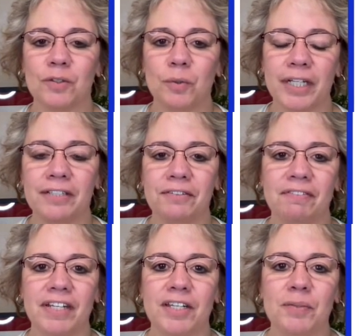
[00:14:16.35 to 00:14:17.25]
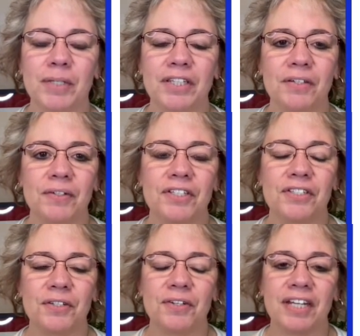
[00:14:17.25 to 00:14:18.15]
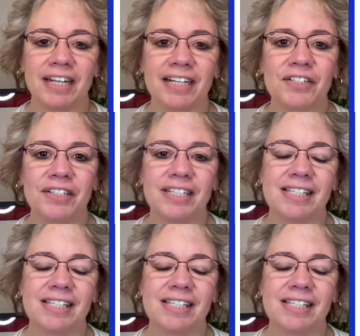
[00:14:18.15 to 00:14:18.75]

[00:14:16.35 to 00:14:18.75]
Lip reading: quick little video with you so you can actually